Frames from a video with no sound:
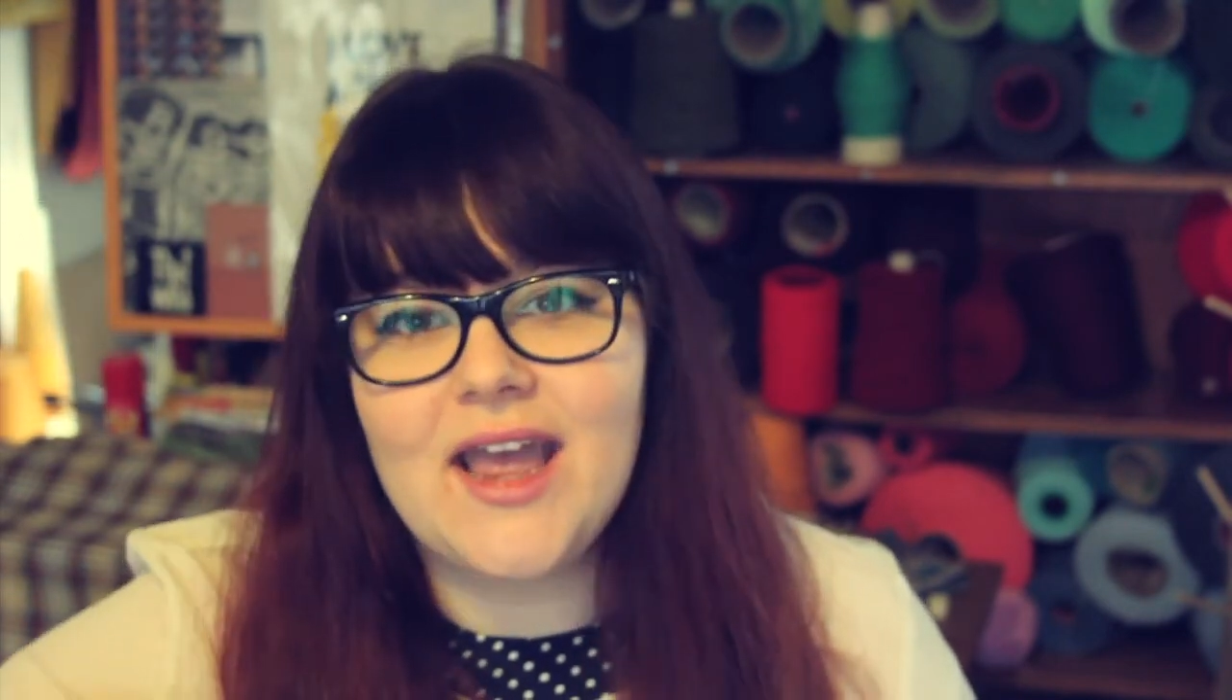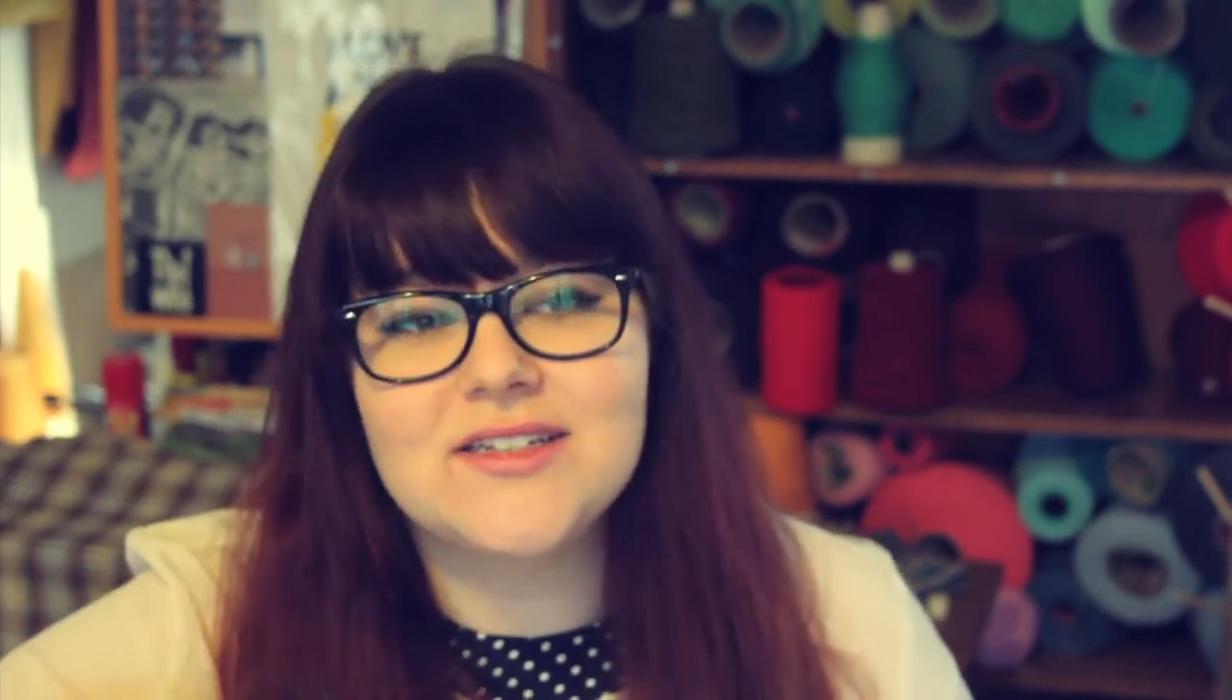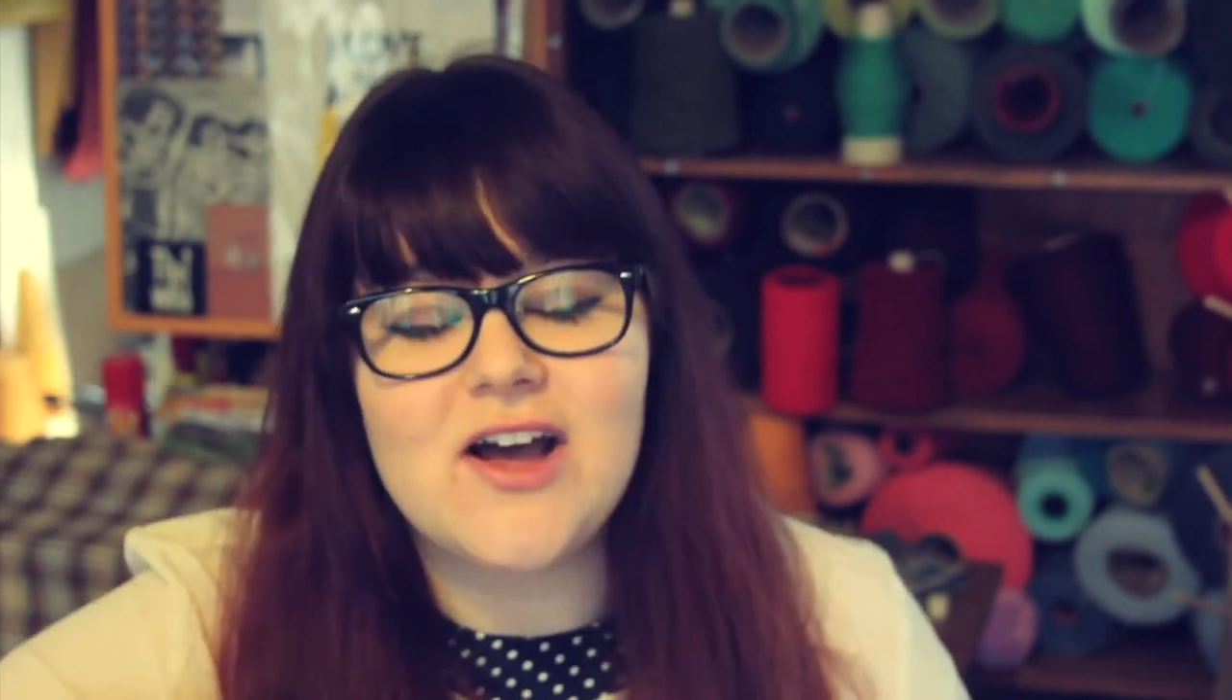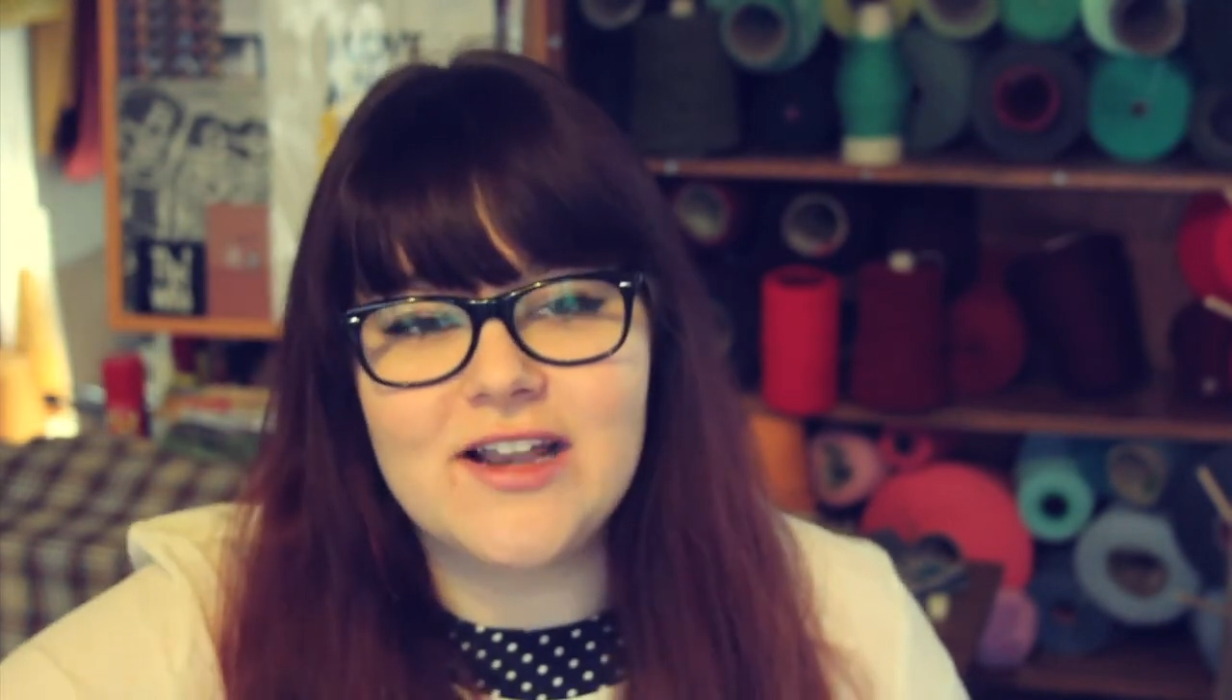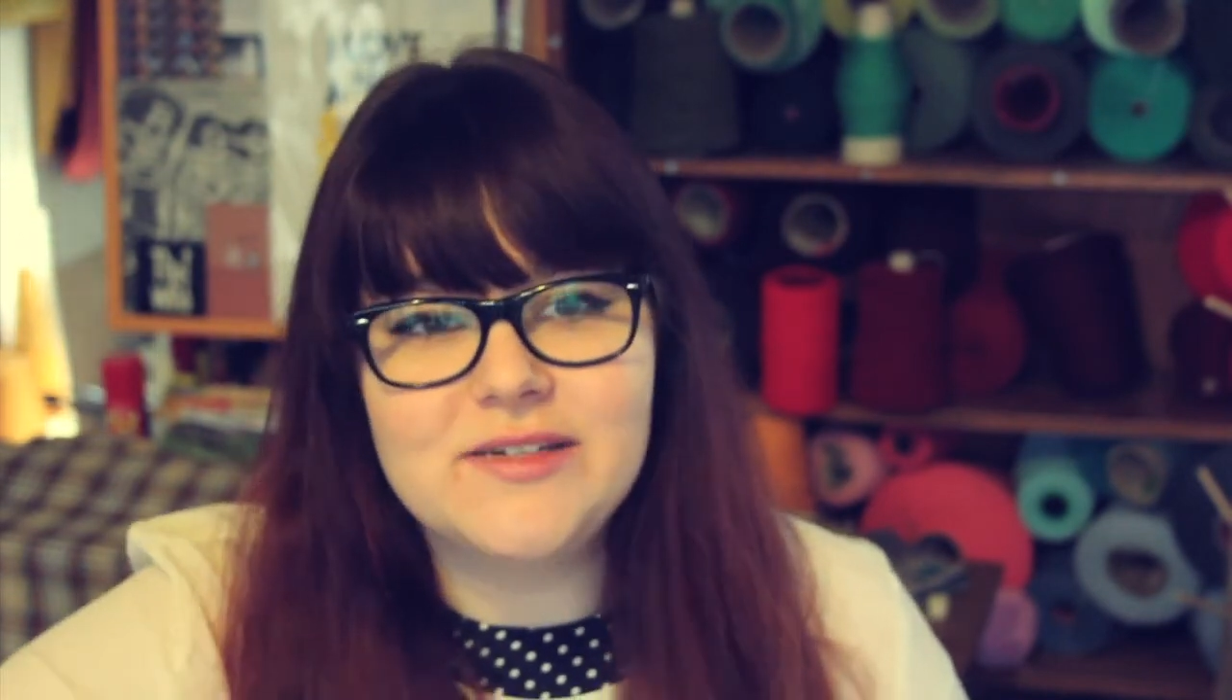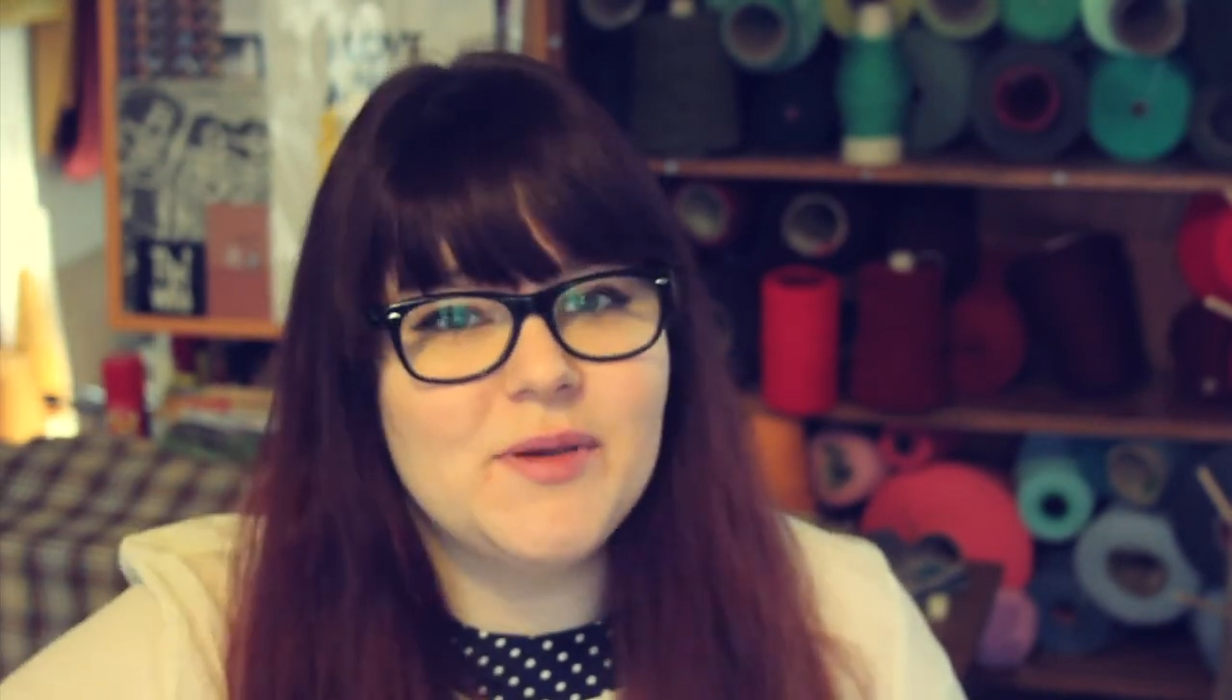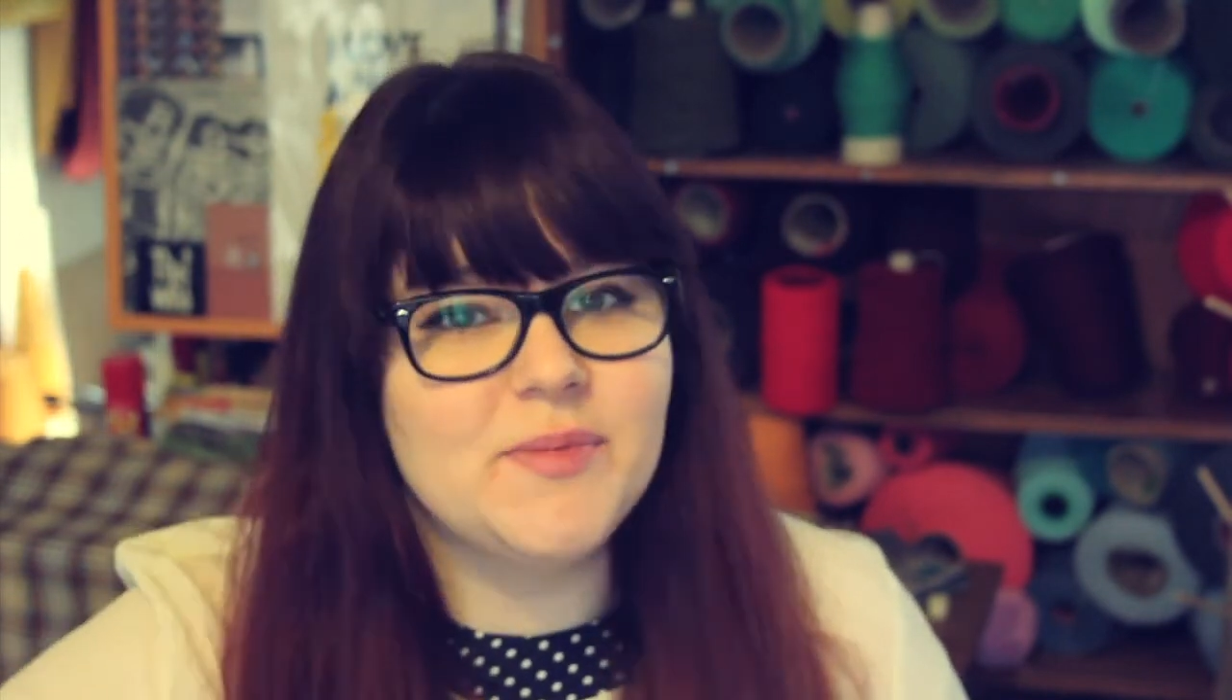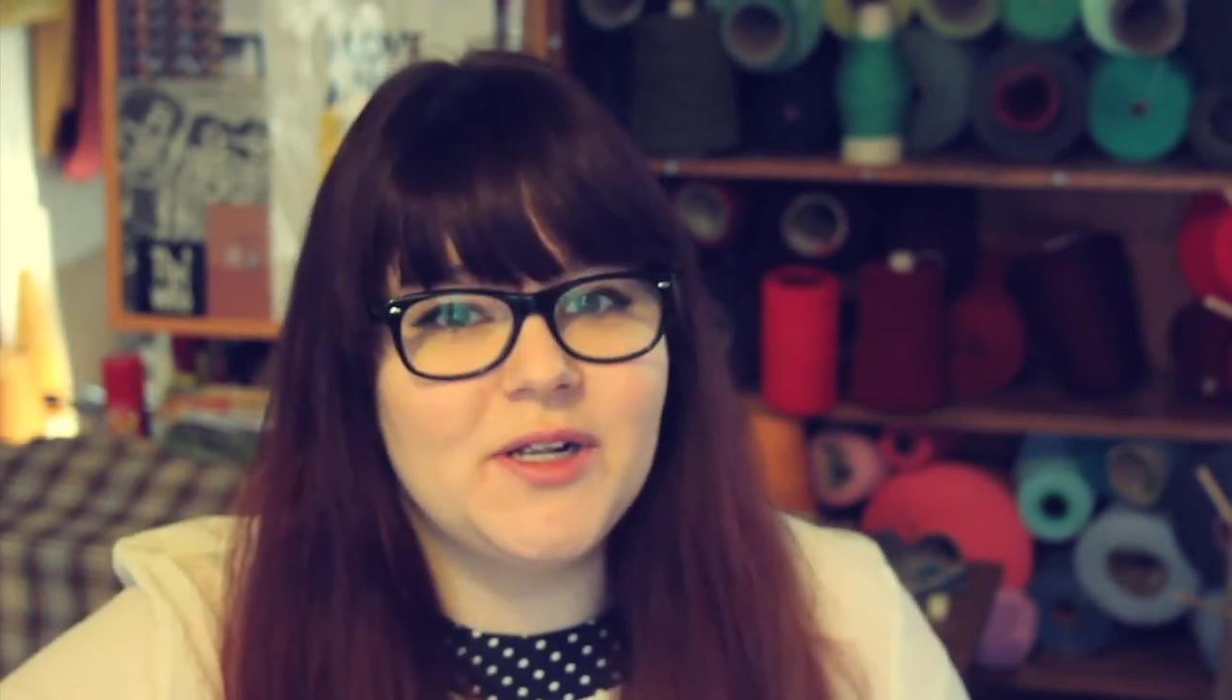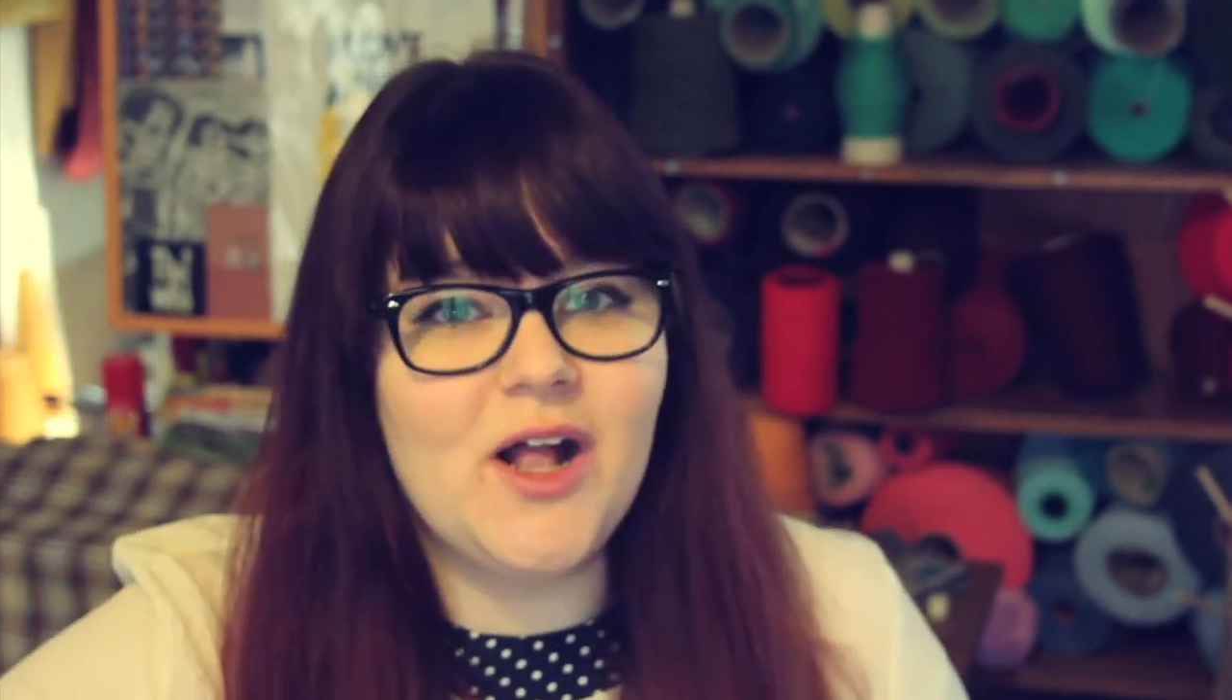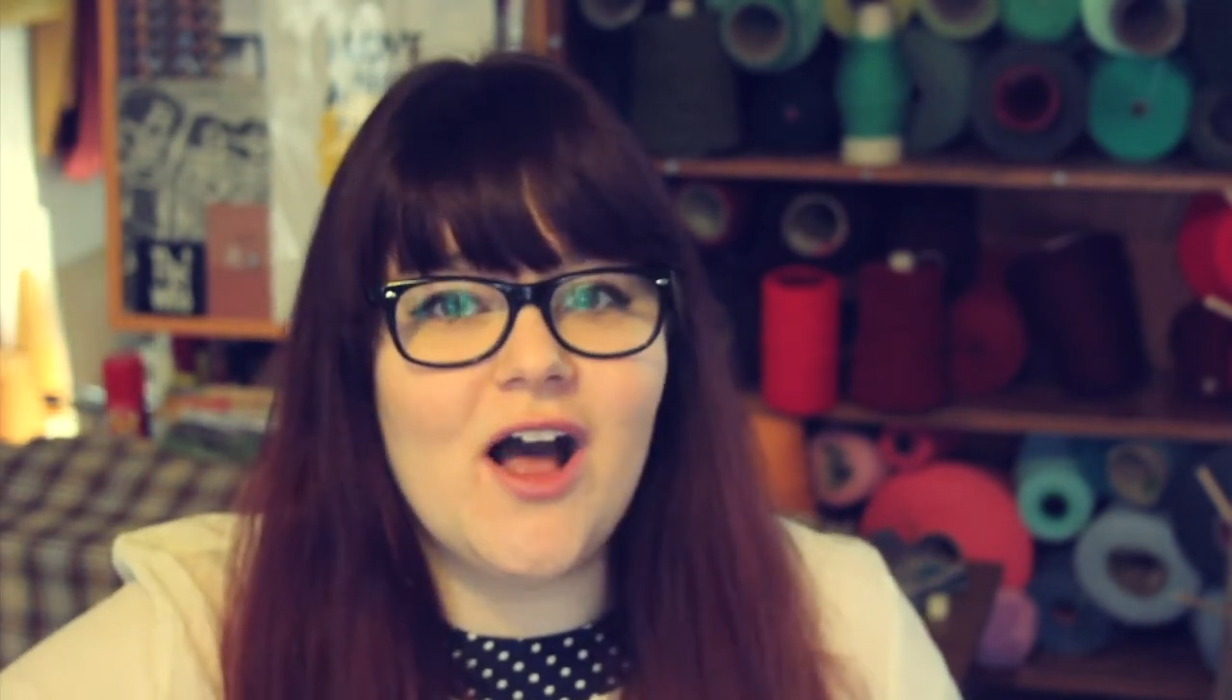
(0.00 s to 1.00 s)
and talking to
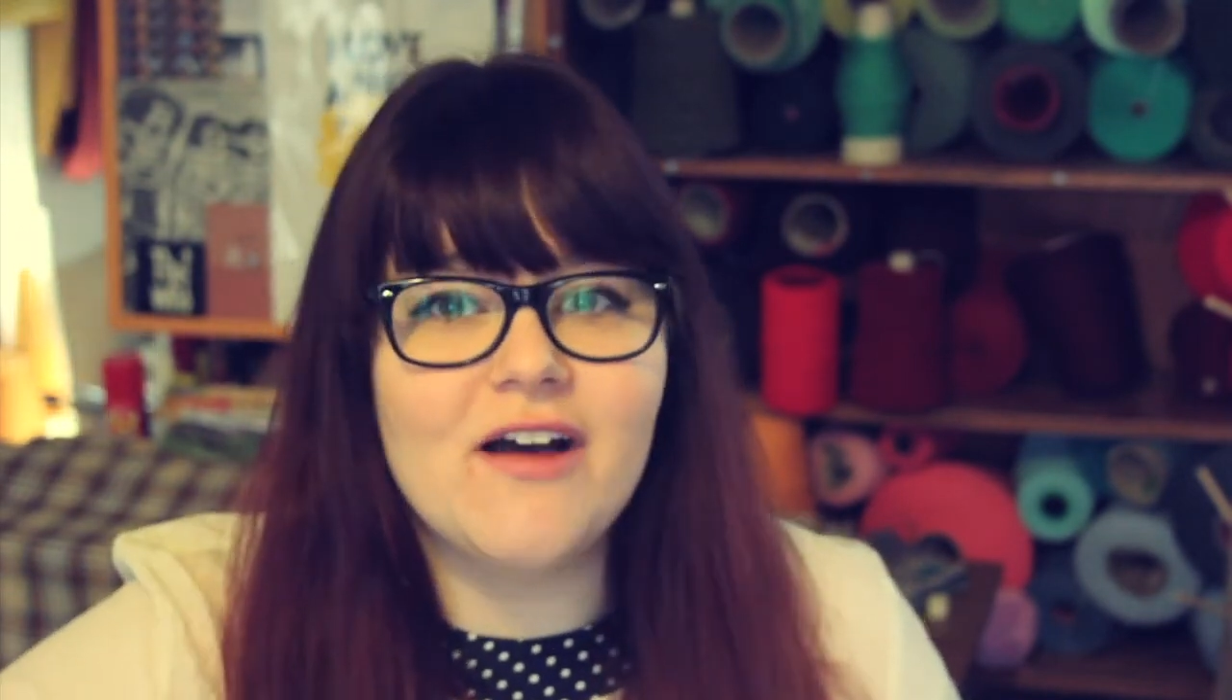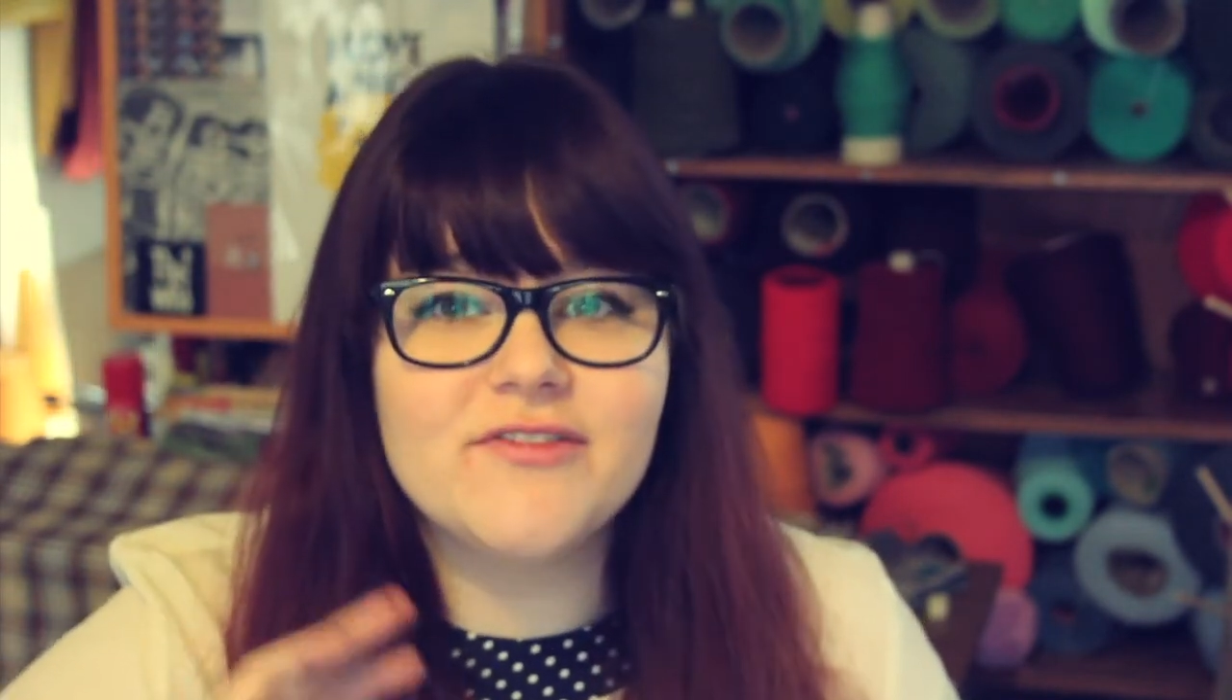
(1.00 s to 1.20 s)
people off